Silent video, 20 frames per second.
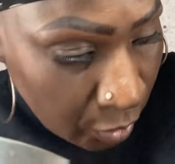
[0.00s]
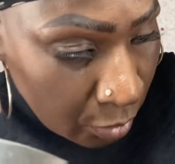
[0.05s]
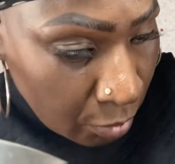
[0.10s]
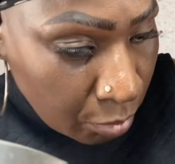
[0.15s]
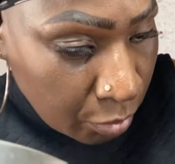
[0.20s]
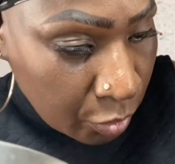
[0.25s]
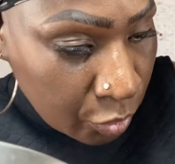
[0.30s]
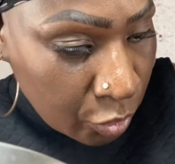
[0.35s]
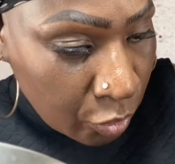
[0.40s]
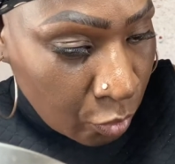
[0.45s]

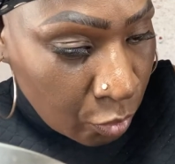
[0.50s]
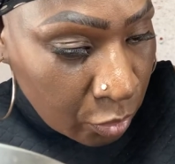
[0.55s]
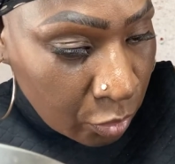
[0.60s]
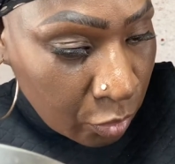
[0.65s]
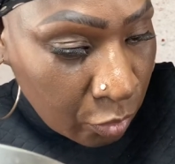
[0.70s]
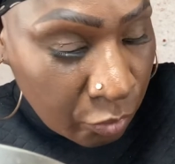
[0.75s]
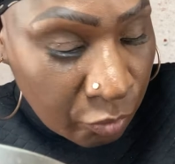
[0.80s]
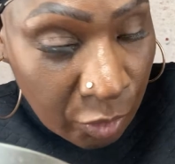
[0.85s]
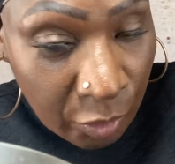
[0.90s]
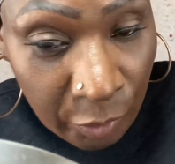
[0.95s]
But you want to
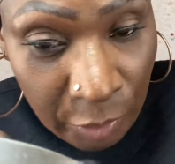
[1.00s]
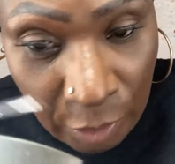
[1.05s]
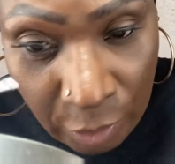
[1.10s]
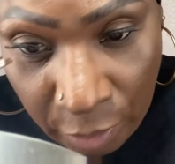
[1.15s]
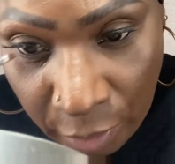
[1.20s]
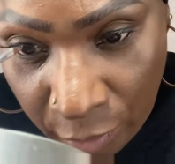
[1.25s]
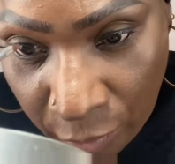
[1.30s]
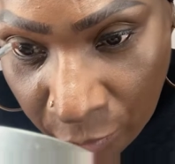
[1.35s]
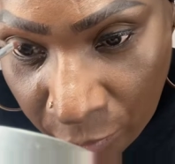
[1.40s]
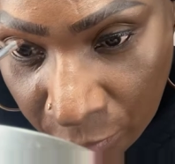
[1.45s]
do very
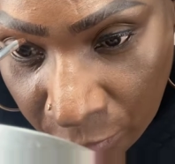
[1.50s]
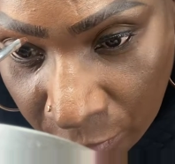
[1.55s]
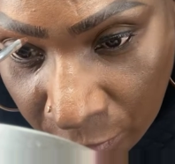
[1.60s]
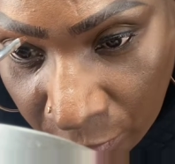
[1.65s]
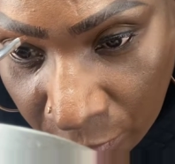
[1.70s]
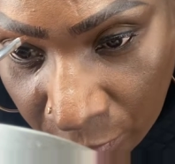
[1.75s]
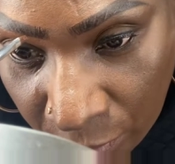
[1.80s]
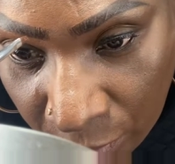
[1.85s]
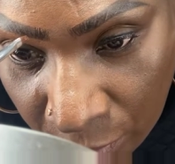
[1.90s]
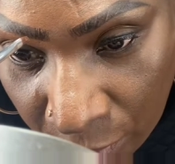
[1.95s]
little.
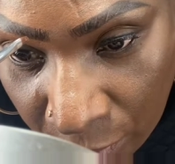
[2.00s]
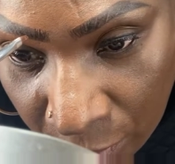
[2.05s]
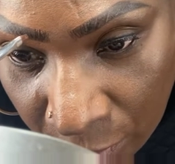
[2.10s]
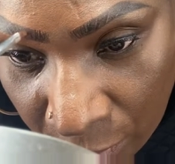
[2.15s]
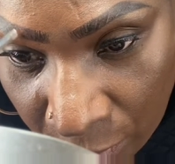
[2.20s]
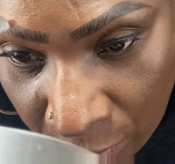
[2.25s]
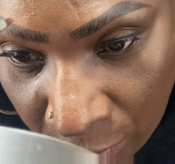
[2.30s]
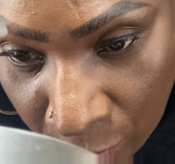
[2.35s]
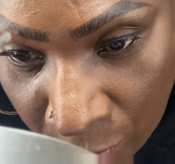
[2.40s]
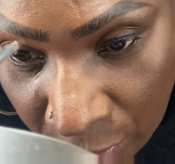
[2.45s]

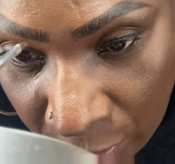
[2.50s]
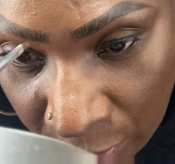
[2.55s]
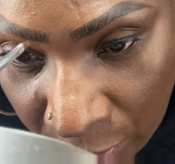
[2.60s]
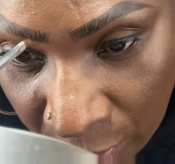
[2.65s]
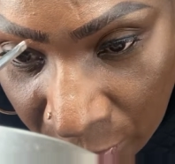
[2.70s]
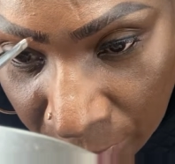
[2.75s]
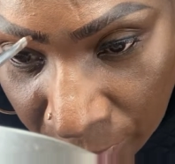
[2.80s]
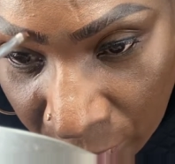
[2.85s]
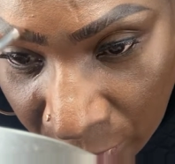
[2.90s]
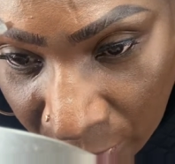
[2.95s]
You want to
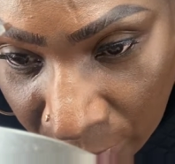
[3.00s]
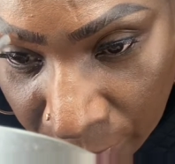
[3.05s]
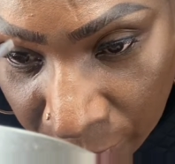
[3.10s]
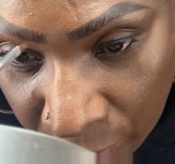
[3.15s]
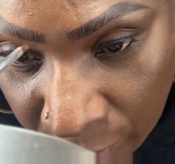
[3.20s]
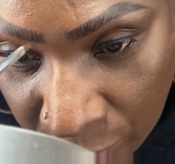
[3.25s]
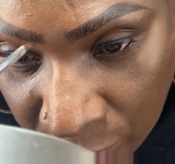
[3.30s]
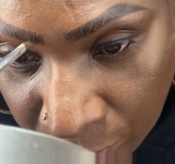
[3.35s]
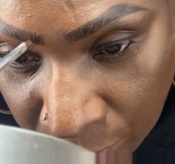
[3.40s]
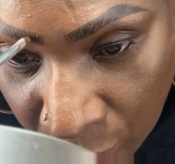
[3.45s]
keep that
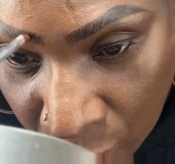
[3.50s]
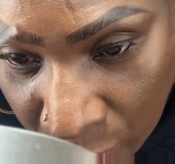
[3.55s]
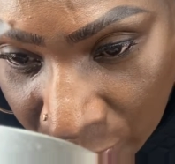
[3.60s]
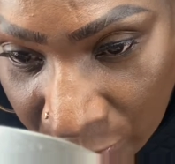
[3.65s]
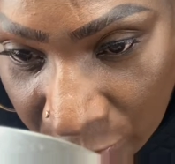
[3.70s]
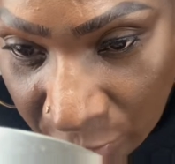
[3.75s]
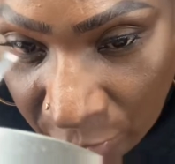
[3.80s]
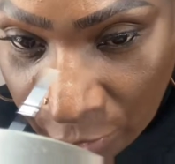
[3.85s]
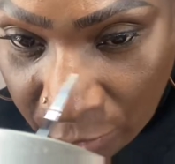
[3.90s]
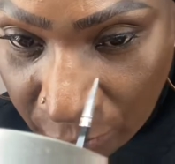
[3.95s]
brush
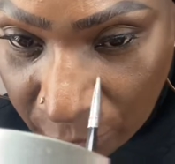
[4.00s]
pointed.